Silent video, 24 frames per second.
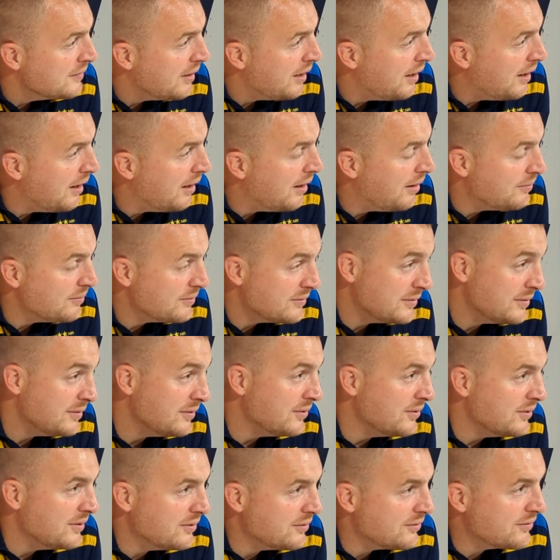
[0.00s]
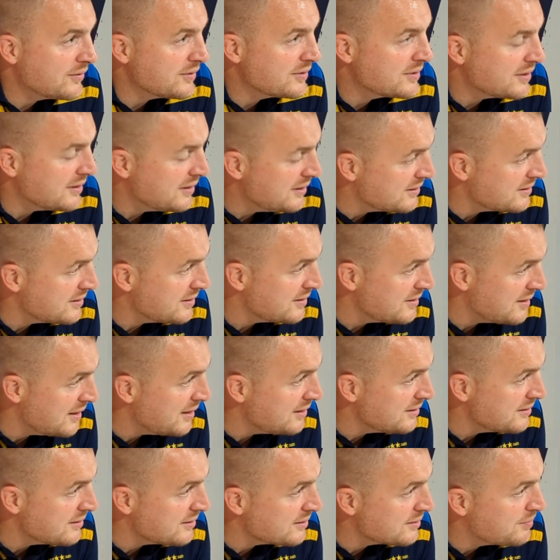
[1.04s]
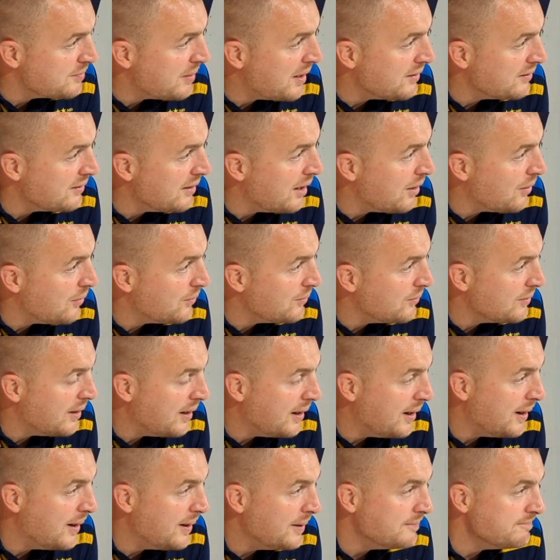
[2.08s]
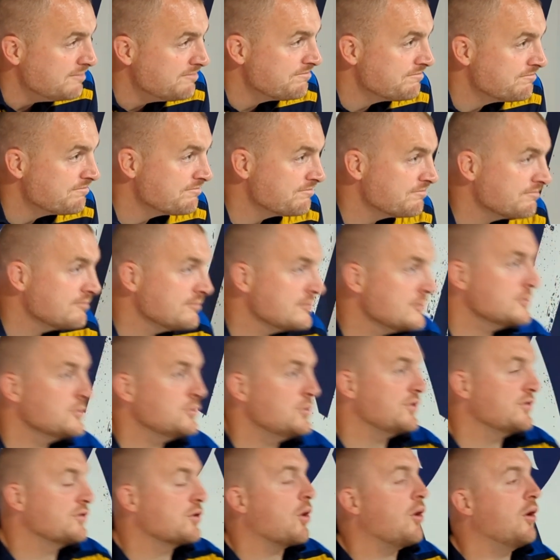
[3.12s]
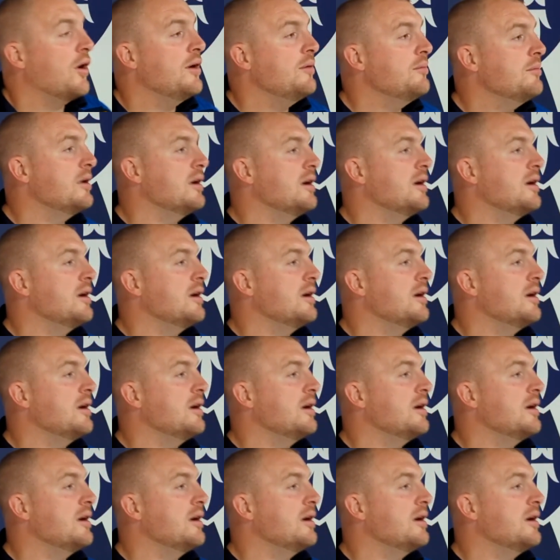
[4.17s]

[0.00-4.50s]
Um, you know, and obviously as the season's panned out, um, we've got him.